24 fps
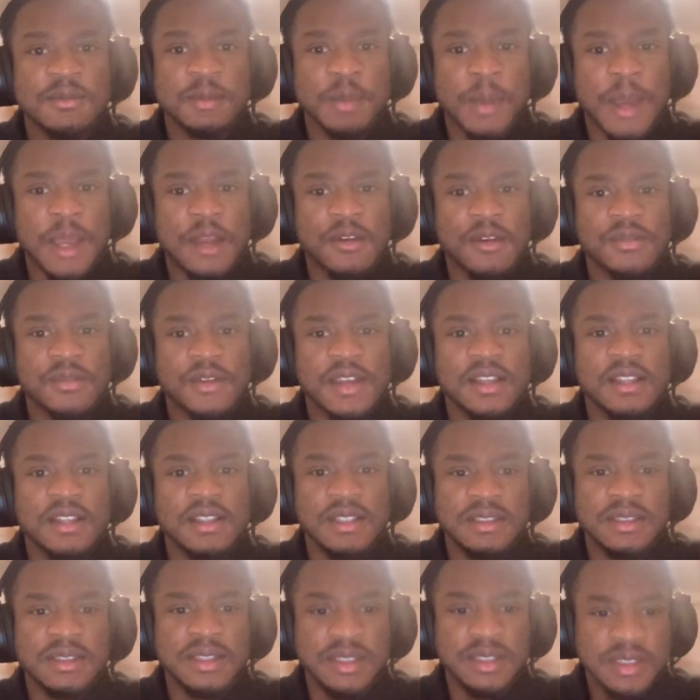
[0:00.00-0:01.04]
Matter of fact,
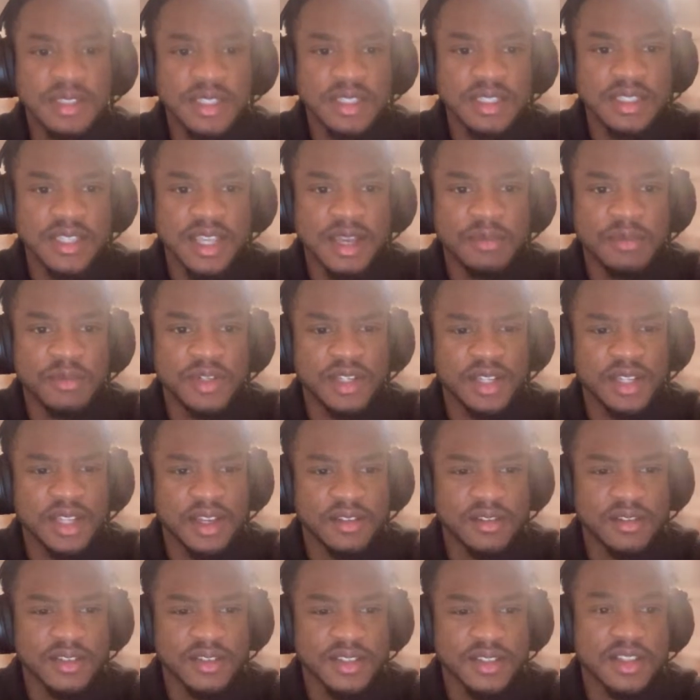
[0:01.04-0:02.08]
since I want to lie
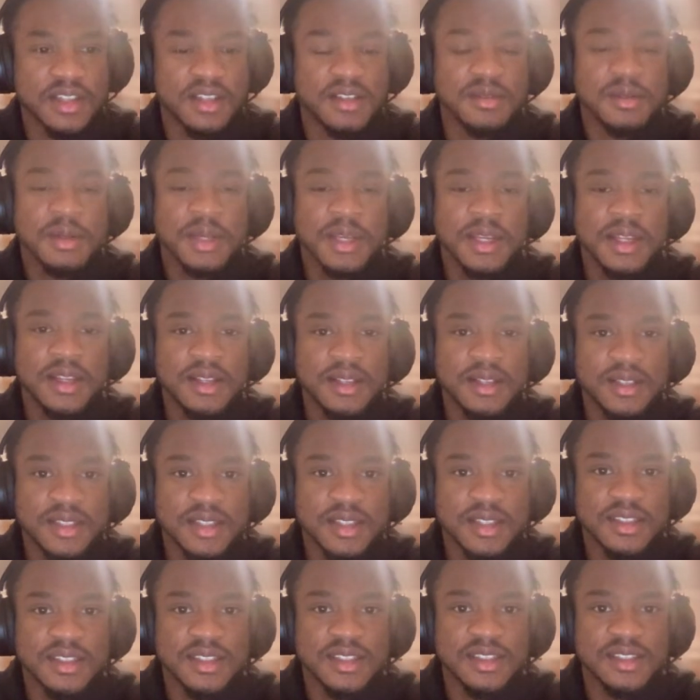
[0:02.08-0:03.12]
on his name.
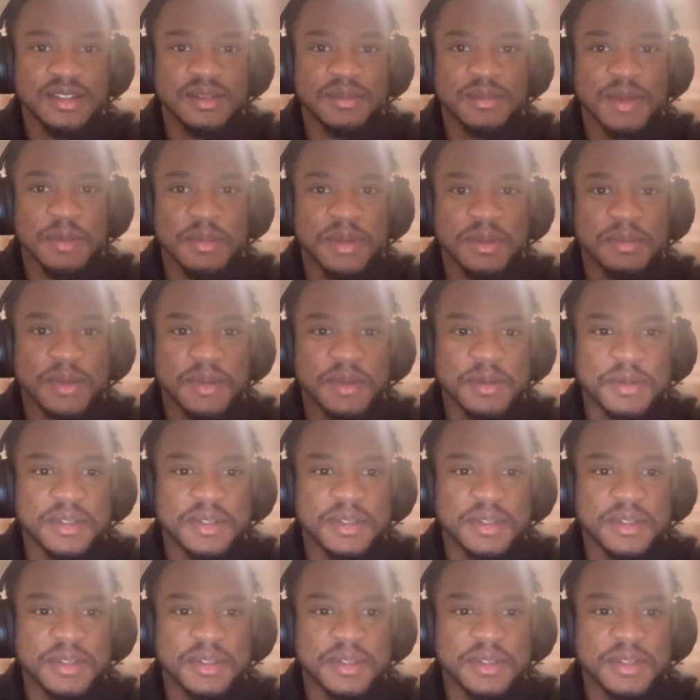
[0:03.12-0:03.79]
Yeah. My bad.